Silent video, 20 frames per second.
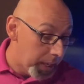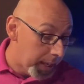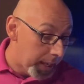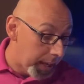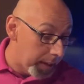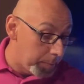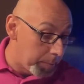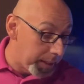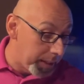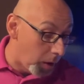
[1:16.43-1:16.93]

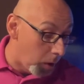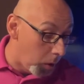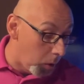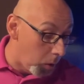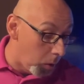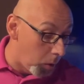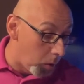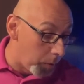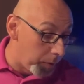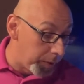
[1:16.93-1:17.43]
and
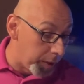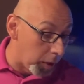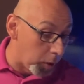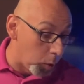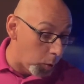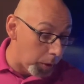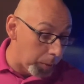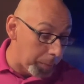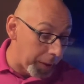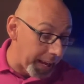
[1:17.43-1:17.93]
behold, the
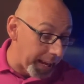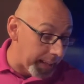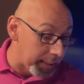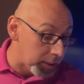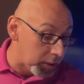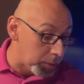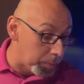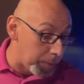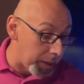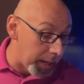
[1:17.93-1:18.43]
Lord
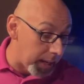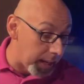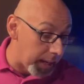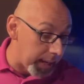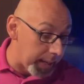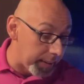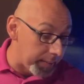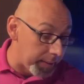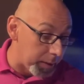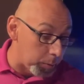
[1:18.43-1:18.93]
passed by,
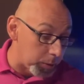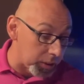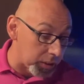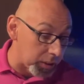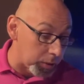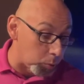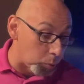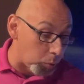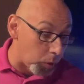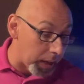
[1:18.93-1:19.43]
and there was a
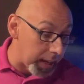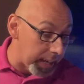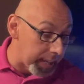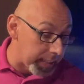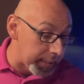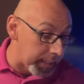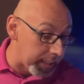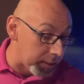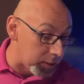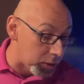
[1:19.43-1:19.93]
great
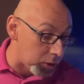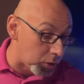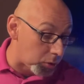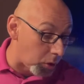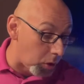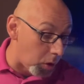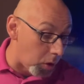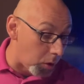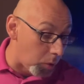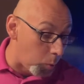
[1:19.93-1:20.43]
and
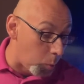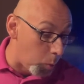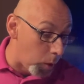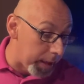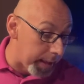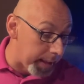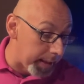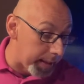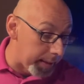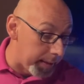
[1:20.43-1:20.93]
strong
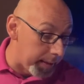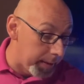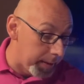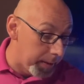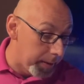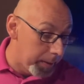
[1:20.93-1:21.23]
wind